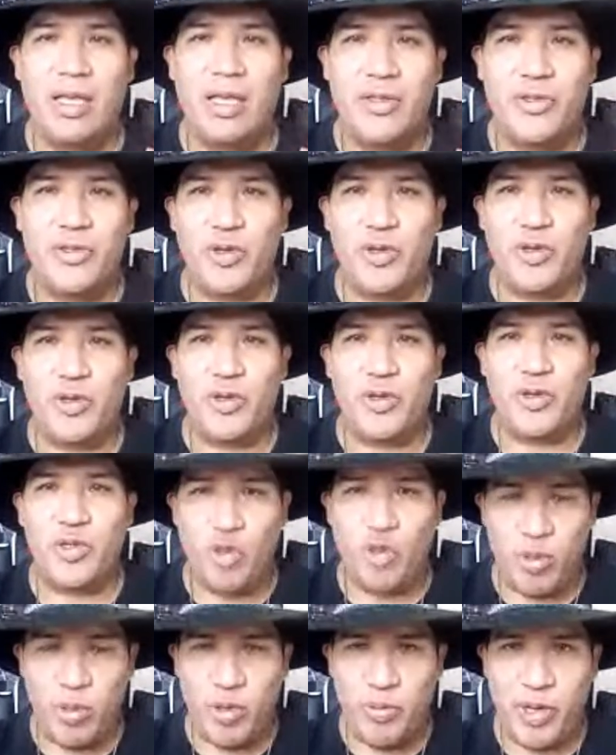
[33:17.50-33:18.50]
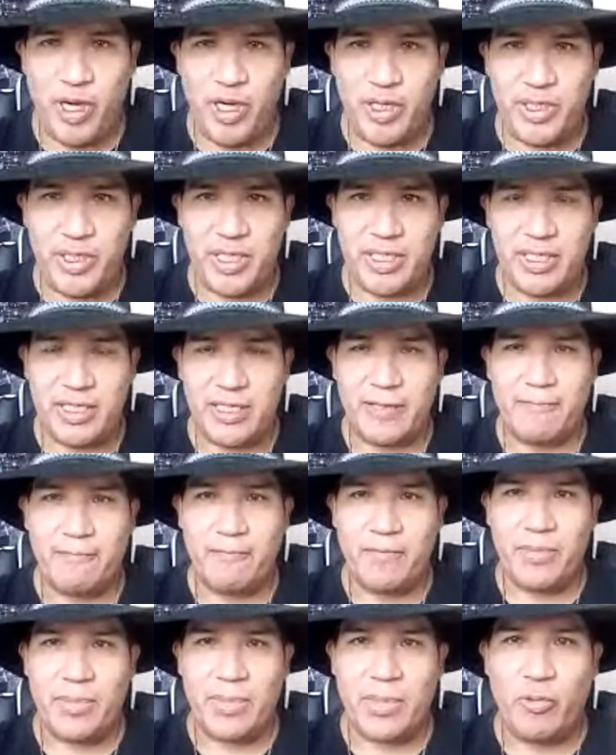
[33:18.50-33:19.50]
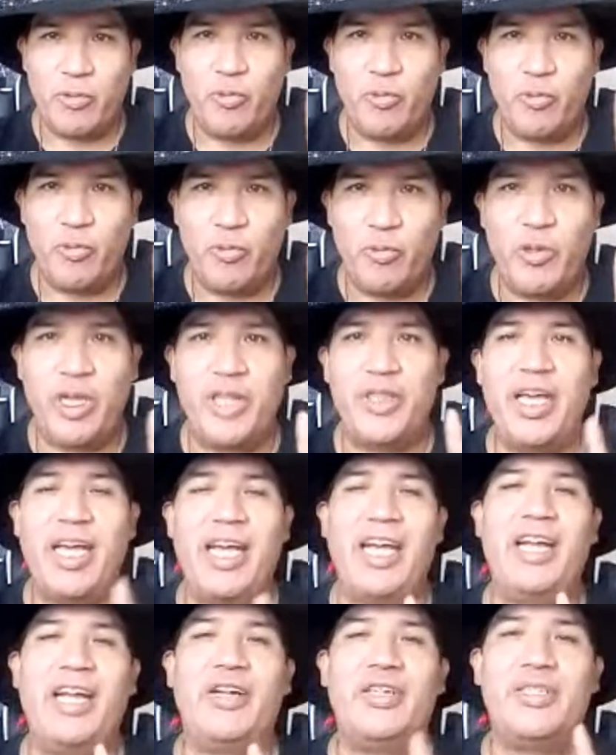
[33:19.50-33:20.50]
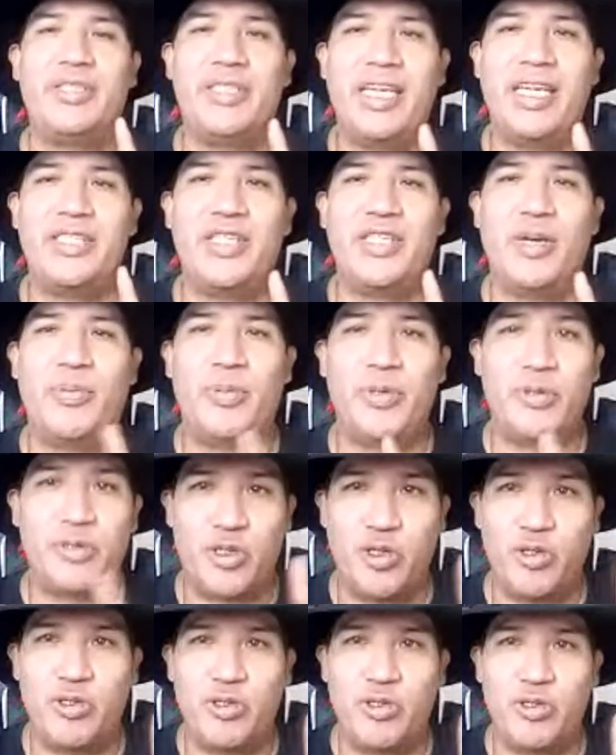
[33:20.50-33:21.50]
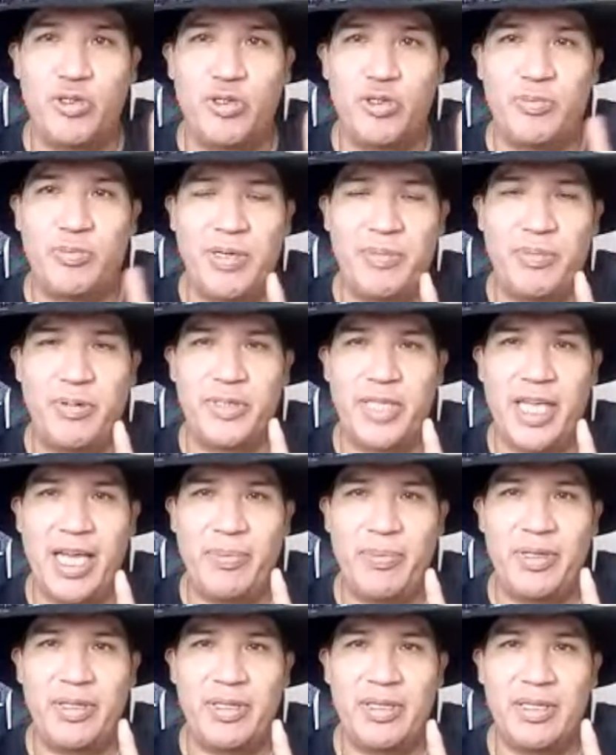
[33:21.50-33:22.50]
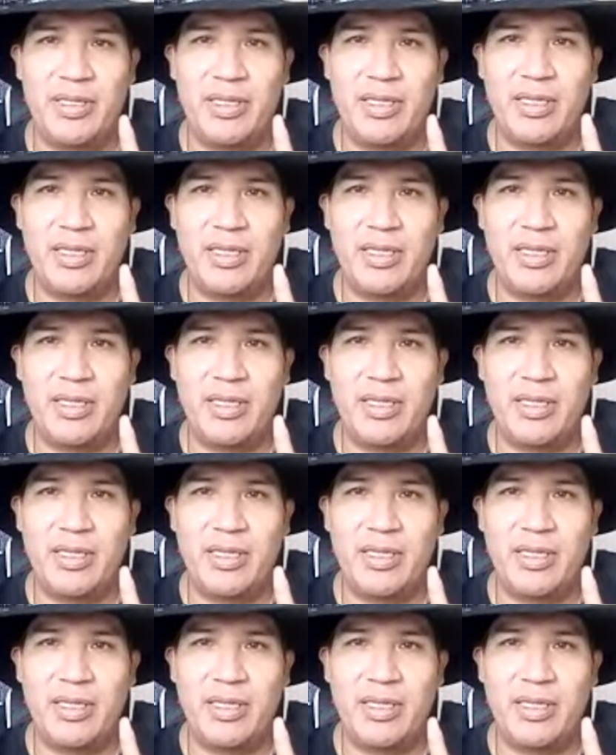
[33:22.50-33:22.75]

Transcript: To a normal person, when that hair stands up and those goose pimples happen,